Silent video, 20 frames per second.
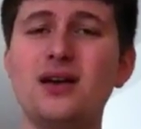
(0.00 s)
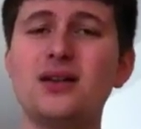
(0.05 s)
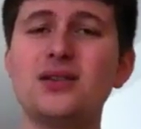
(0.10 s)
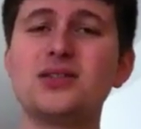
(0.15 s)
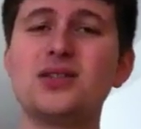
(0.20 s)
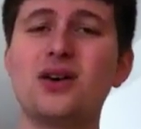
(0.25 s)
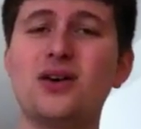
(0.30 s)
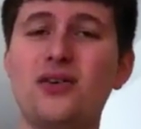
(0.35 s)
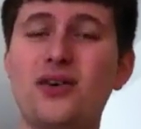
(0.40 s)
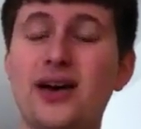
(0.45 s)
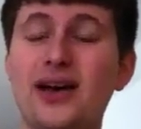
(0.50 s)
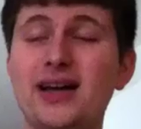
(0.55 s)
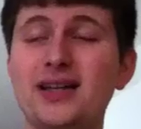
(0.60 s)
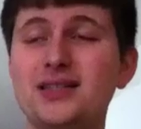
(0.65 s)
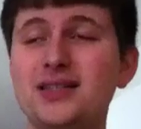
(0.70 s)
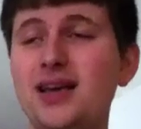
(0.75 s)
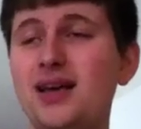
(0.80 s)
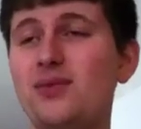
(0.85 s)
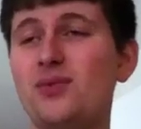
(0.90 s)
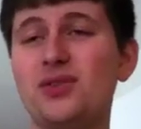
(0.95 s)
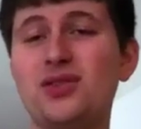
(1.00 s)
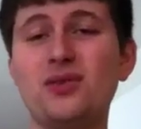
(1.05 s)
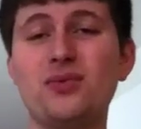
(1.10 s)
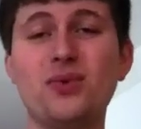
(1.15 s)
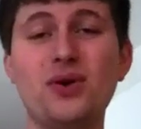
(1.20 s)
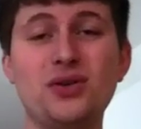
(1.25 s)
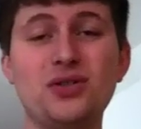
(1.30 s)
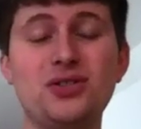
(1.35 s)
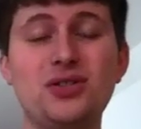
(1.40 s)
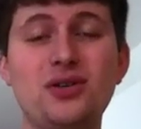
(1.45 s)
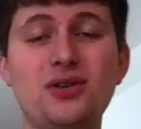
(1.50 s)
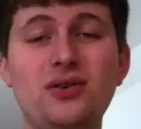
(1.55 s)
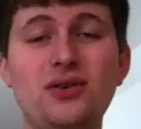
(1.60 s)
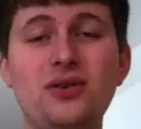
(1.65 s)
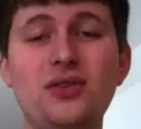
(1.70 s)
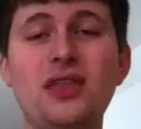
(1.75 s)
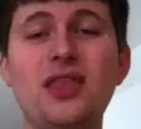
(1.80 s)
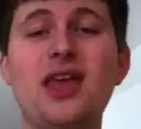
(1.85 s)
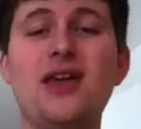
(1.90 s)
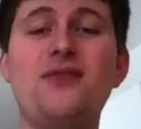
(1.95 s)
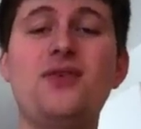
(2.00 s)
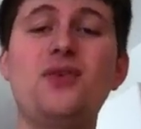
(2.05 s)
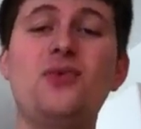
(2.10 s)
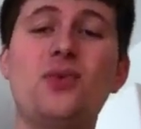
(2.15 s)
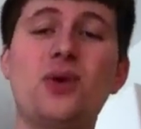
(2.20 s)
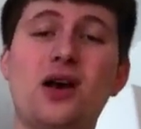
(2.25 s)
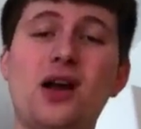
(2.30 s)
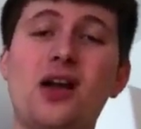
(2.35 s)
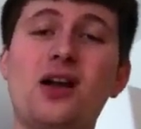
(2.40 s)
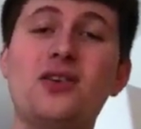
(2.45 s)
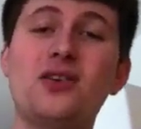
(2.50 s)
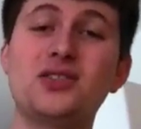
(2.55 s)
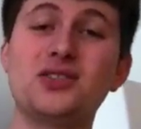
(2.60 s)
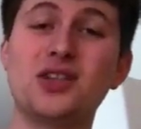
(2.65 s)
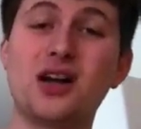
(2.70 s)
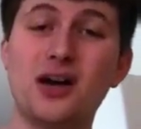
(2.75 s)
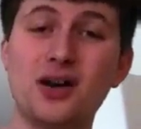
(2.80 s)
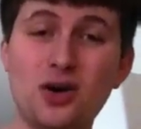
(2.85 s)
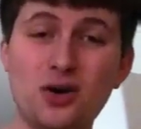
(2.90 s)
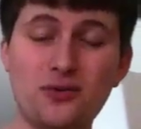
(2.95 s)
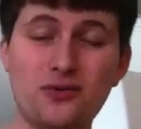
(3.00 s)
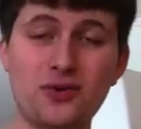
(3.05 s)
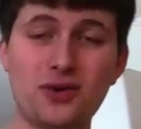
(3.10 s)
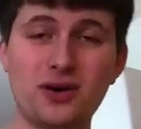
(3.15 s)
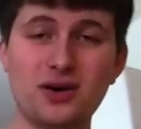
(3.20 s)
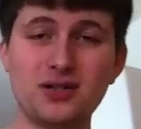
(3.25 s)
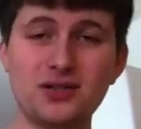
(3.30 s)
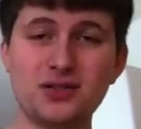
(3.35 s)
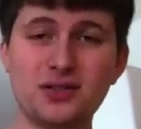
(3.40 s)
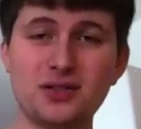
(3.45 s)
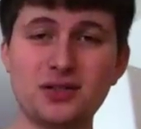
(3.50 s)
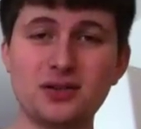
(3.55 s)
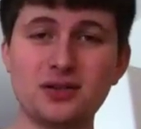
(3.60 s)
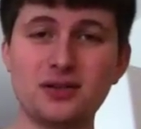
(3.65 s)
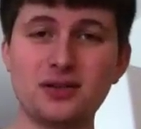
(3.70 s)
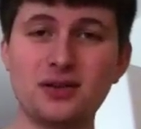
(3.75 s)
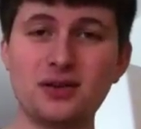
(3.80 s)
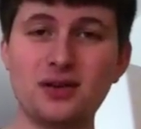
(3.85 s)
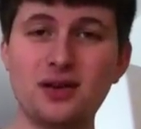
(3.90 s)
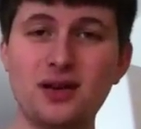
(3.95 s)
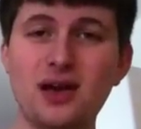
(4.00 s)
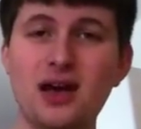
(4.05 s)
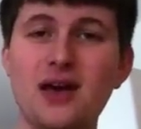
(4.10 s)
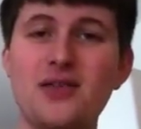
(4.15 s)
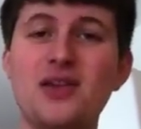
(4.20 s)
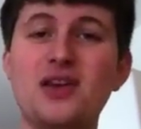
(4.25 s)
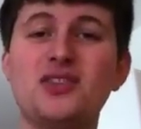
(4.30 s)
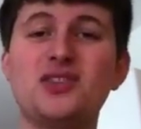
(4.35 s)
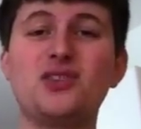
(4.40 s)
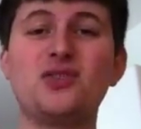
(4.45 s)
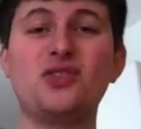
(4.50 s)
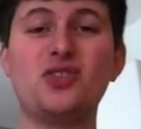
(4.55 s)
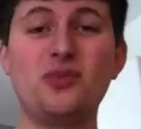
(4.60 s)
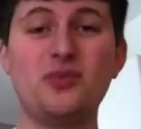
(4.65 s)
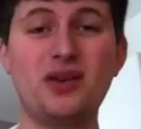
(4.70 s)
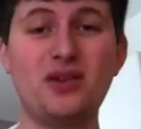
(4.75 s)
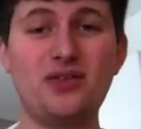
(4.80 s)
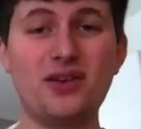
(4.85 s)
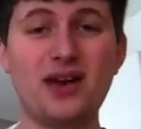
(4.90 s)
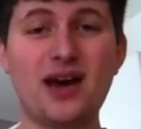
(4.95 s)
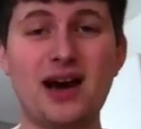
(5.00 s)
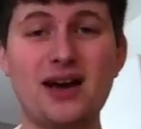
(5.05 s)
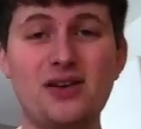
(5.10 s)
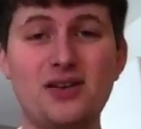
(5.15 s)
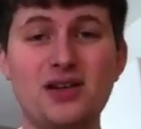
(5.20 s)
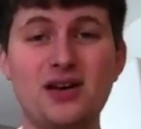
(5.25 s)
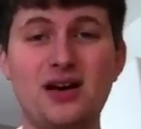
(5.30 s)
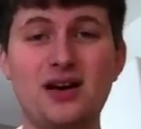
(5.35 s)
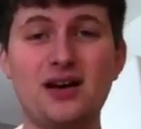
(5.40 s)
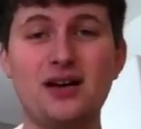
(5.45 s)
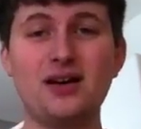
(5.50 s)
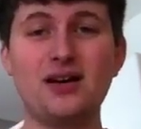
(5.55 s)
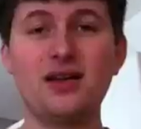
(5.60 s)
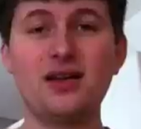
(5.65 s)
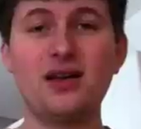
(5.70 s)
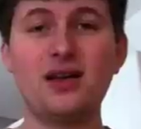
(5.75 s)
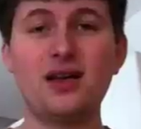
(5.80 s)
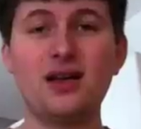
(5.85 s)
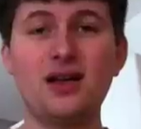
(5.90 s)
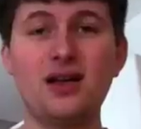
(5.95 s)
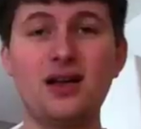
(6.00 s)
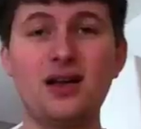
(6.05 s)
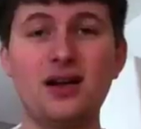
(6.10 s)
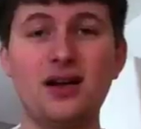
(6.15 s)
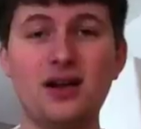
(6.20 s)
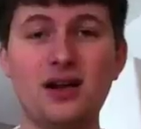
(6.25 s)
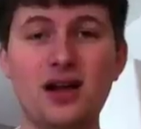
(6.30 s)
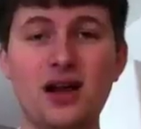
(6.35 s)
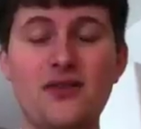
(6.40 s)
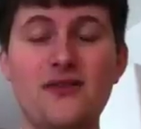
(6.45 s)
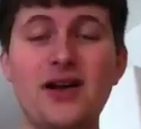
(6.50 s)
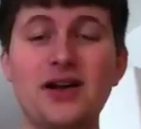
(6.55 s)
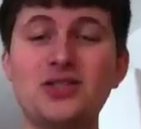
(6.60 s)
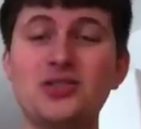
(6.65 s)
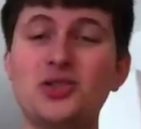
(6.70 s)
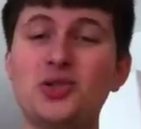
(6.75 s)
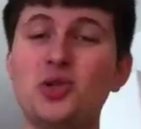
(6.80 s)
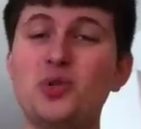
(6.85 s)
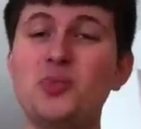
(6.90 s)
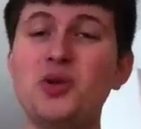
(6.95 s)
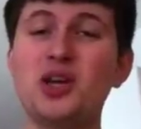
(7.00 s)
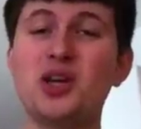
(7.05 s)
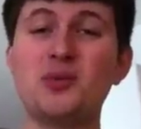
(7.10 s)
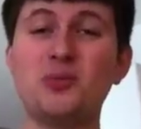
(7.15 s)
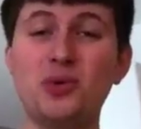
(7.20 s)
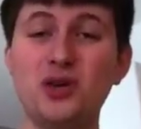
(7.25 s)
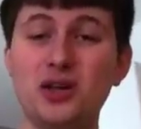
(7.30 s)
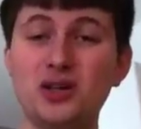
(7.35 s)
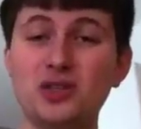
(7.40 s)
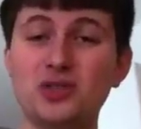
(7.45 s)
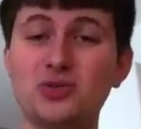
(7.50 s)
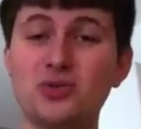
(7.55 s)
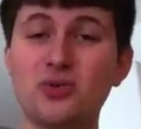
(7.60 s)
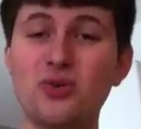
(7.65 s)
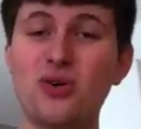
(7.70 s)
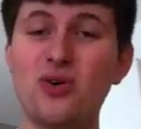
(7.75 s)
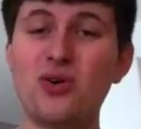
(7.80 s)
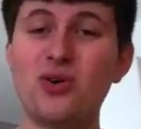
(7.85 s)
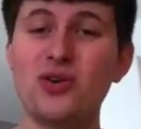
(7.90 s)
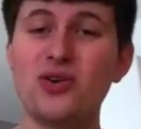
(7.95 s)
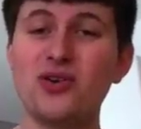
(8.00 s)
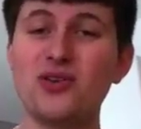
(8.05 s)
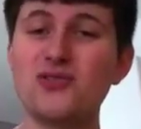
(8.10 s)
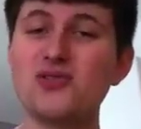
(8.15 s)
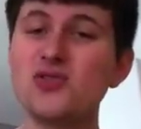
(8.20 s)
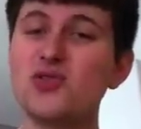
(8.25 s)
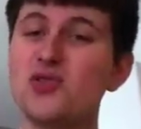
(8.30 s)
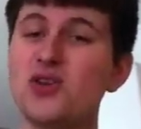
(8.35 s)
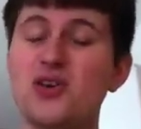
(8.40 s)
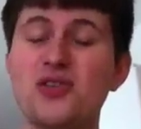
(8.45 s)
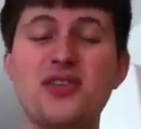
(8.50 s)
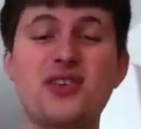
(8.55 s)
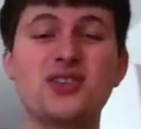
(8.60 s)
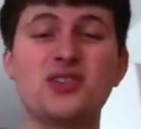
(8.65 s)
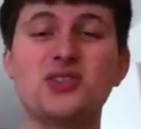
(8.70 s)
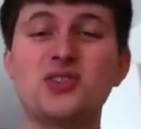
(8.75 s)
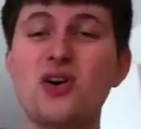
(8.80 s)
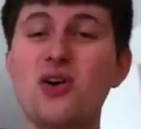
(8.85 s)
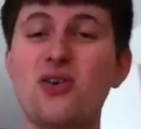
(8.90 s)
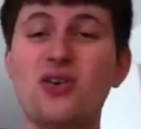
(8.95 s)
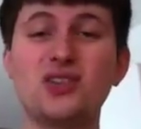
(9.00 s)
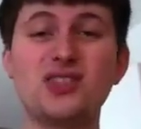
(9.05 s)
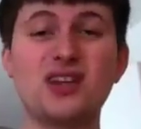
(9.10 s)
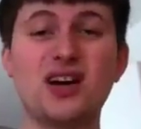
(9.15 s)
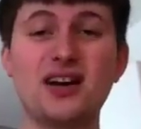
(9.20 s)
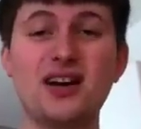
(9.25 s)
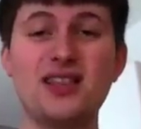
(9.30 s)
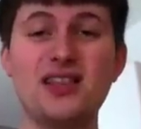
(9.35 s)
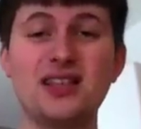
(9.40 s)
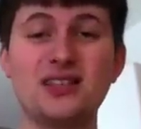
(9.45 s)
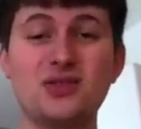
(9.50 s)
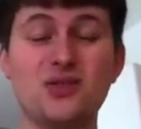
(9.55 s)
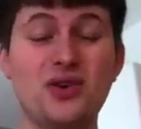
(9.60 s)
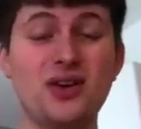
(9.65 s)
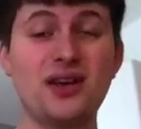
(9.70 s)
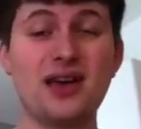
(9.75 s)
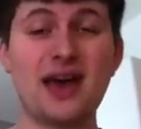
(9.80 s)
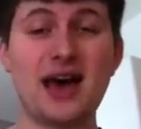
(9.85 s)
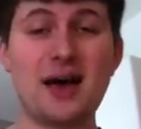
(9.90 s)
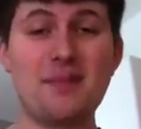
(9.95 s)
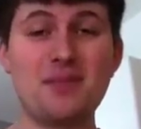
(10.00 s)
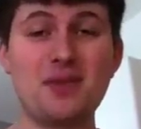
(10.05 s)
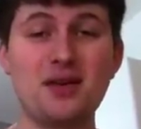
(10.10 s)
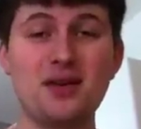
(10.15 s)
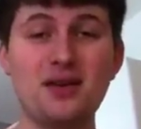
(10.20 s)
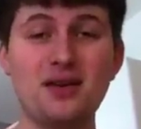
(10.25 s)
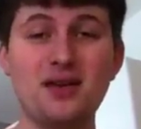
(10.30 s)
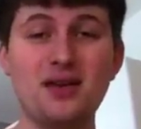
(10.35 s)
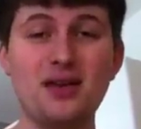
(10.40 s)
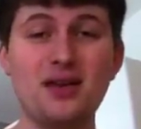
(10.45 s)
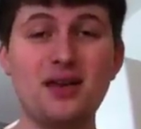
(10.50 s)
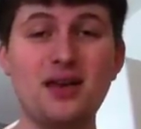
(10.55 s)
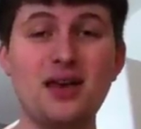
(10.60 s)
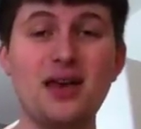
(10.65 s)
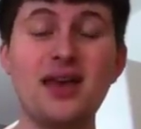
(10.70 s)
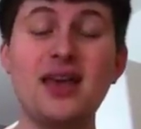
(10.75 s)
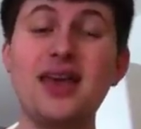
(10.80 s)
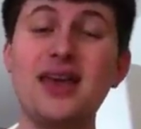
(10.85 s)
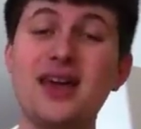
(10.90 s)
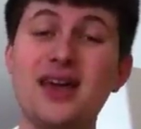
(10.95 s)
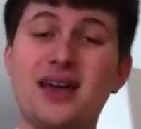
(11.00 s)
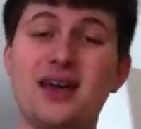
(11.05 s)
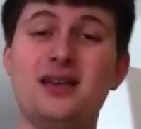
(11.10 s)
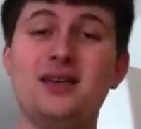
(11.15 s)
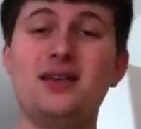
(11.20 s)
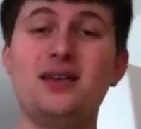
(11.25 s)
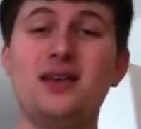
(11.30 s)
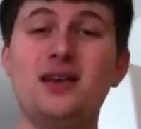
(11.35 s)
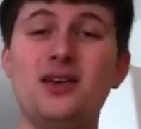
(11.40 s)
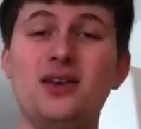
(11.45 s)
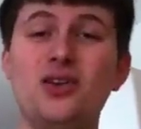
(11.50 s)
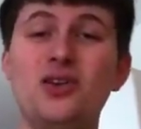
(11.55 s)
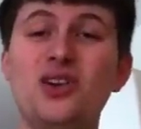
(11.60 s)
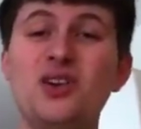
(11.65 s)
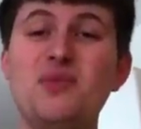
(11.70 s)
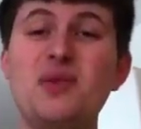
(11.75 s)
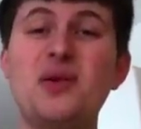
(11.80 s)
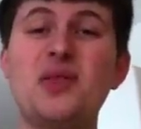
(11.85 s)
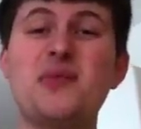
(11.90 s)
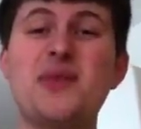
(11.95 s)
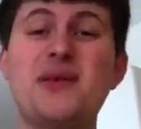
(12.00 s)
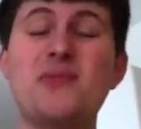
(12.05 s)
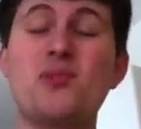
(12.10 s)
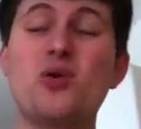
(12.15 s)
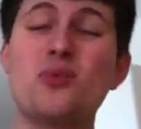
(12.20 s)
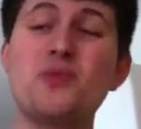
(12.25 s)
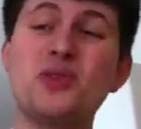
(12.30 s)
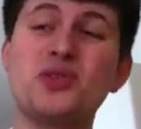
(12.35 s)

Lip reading: So like I said, with the Roshu, if you work on glissando first, and then just a little bit of legato tongue, eventually you'll be in complete control. You'll know that there's no glissandi that's going to happen, and you're going to be able to make more